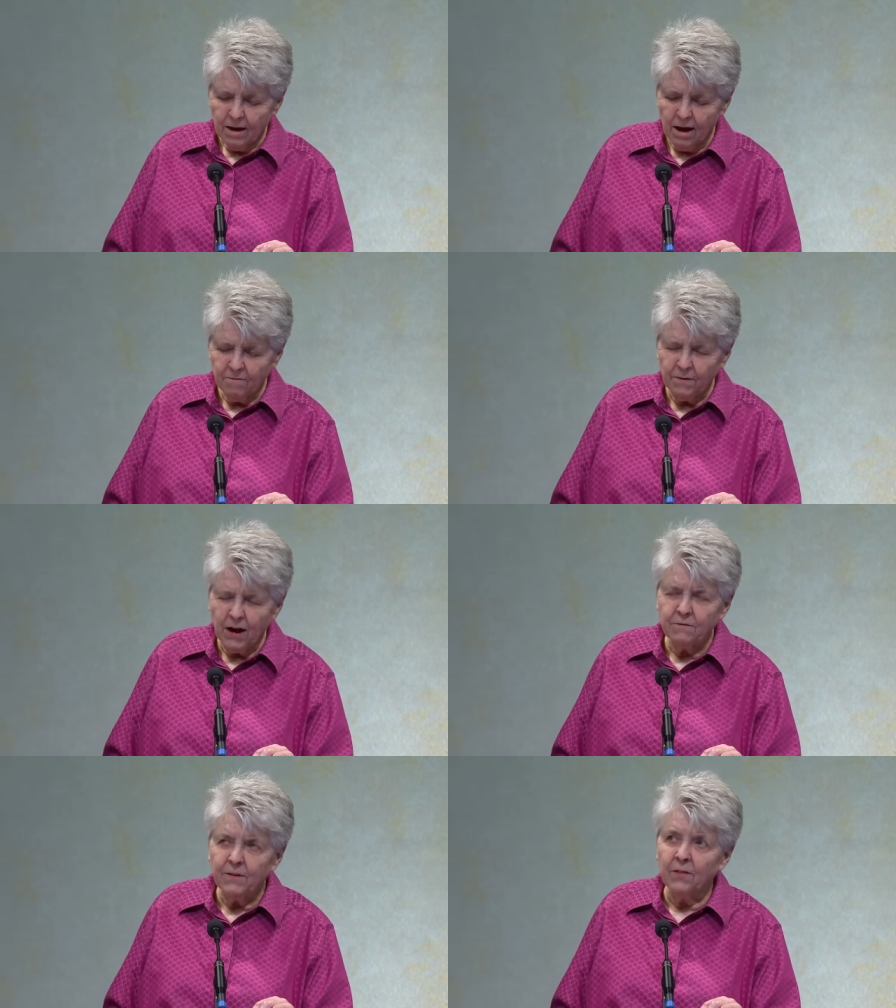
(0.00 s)
I,
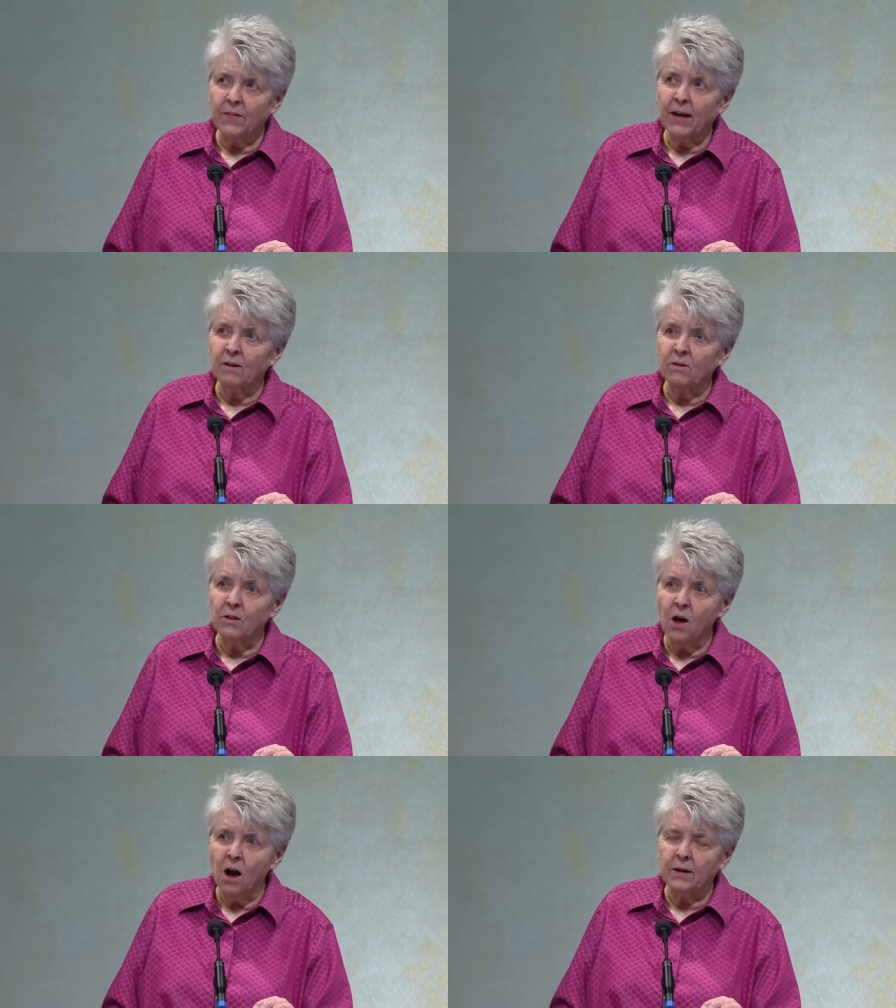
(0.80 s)
I felt that a
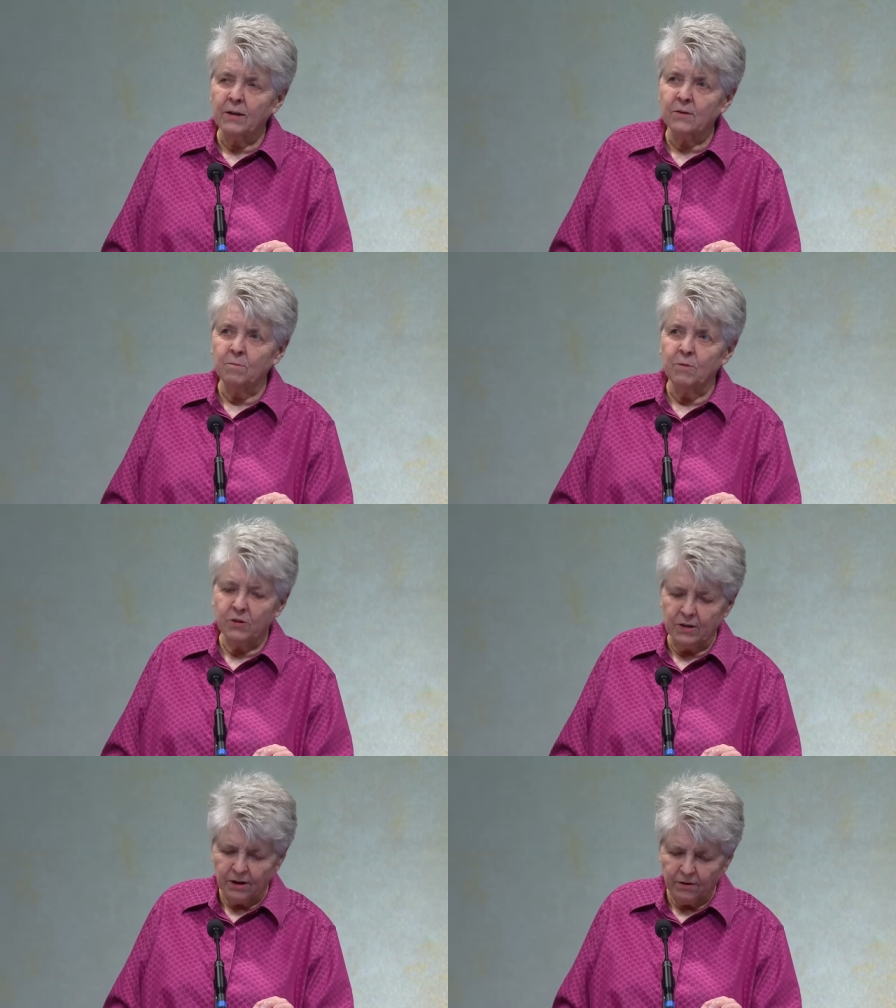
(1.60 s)
lot as a
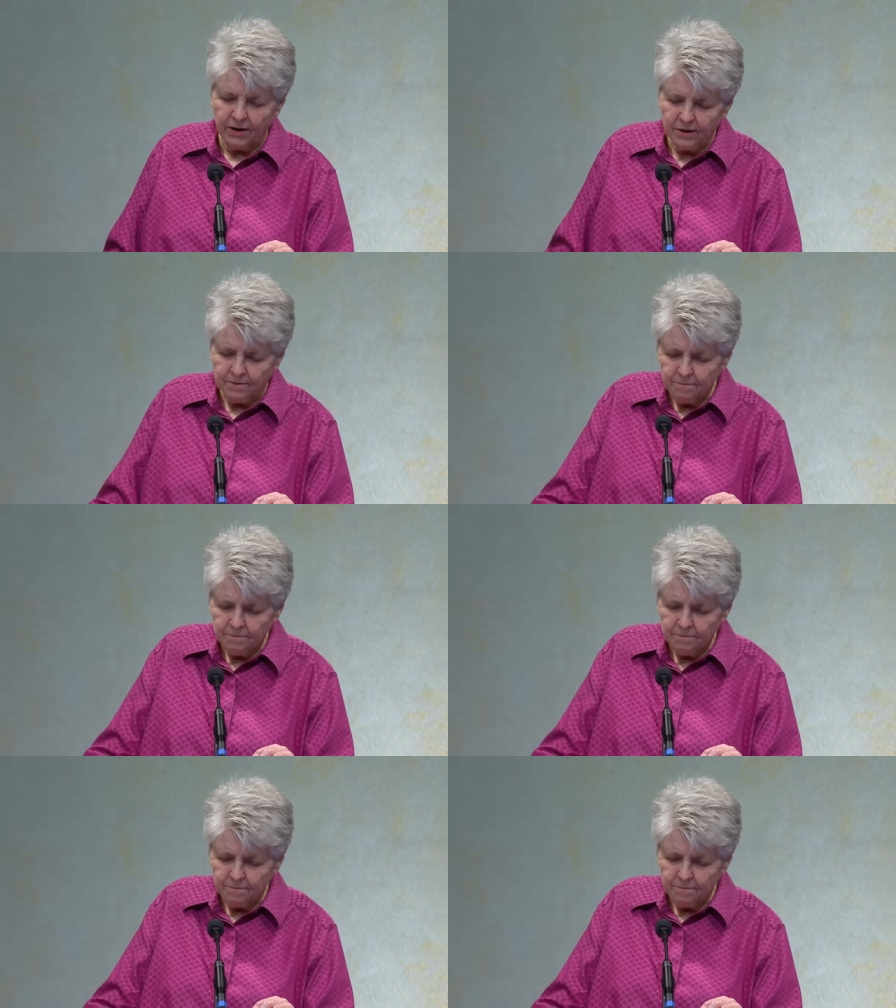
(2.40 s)
missionary.